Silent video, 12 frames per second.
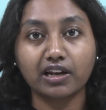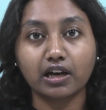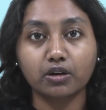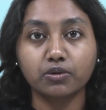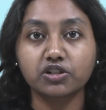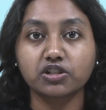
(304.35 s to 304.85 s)

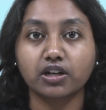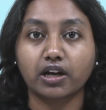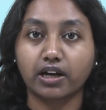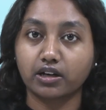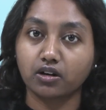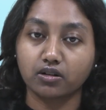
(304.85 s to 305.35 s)
language and
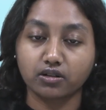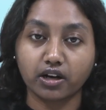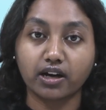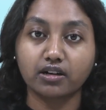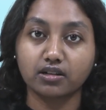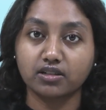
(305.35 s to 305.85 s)
eye
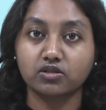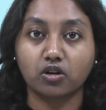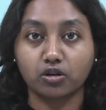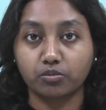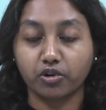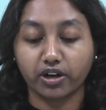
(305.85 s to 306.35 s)
contact is
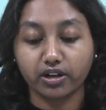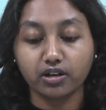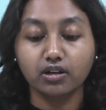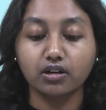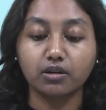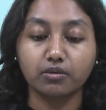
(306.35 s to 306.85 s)
on point.
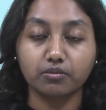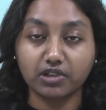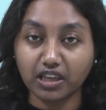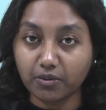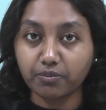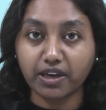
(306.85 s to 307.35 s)

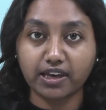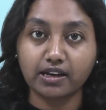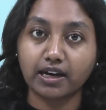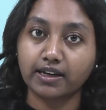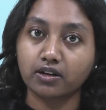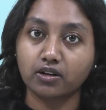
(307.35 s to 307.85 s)
Keep
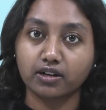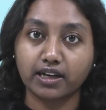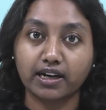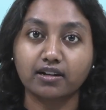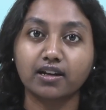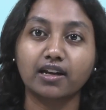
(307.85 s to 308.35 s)
making eye
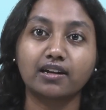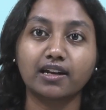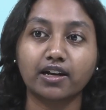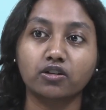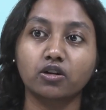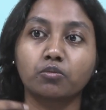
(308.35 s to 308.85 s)
contact and
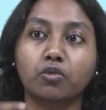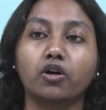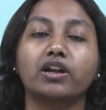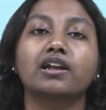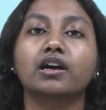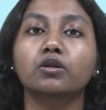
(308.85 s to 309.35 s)
let your
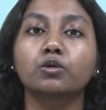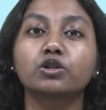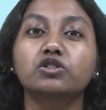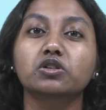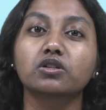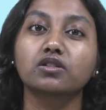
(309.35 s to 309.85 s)
body
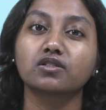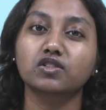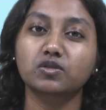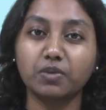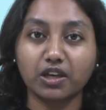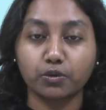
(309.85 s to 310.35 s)
language
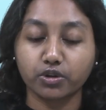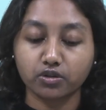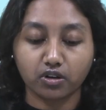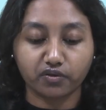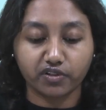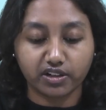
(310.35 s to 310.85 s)
speak with
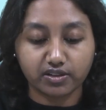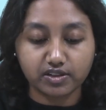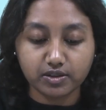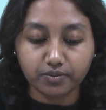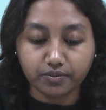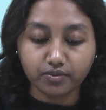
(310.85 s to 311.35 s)

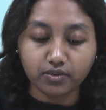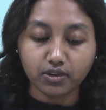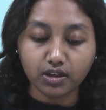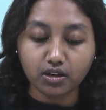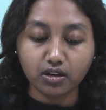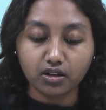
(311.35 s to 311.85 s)
confidence.
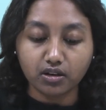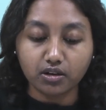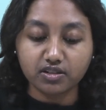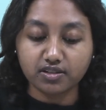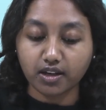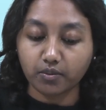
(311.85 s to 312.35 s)

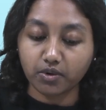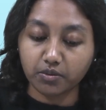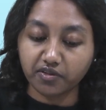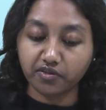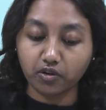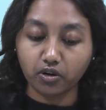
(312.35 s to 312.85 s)
Step
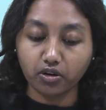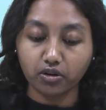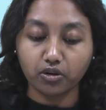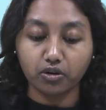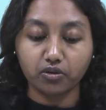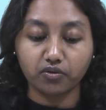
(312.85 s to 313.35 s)
number 4,
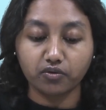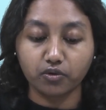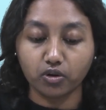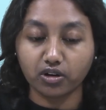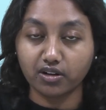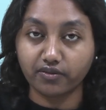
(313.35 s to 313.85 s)

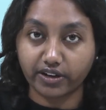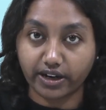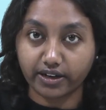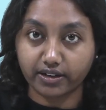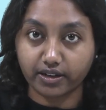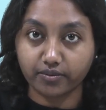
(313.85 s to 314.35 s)
vocal
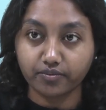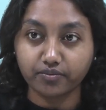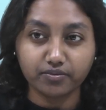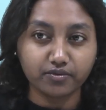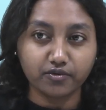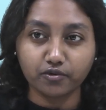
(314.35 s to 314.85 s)
variety.
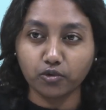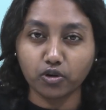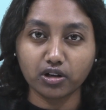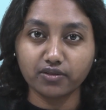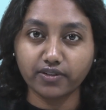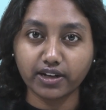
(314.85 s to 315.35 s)

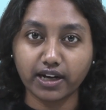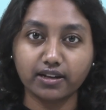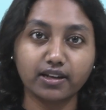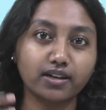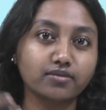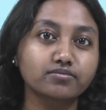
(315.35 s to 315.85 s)
Vocal
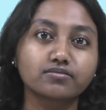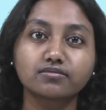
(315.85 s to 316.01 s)
variety,